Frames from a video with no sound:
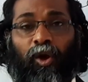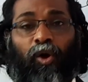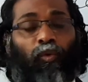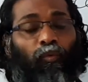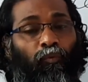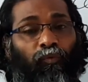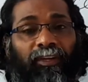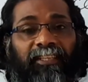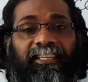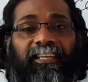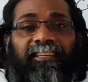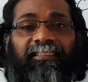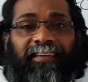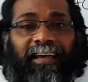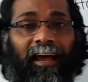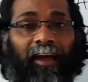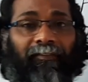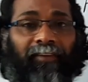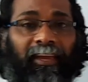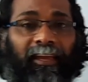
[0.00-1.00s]
which is
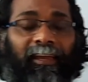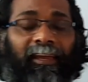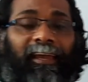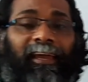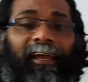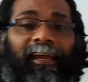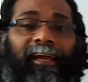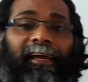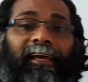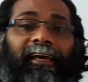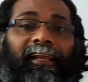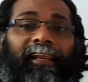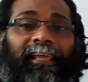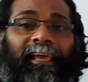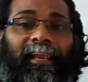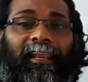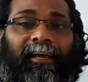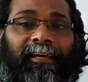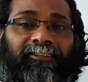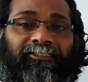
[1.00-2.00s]
having a
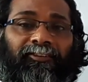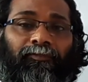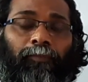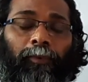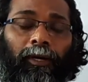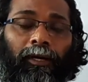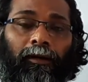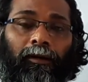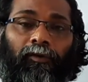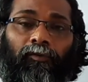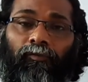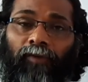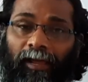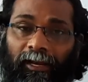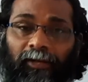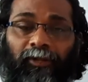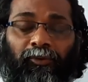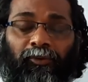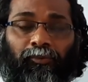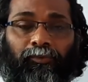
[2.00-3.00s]
realizable
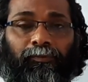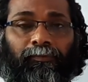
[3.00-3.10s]
value.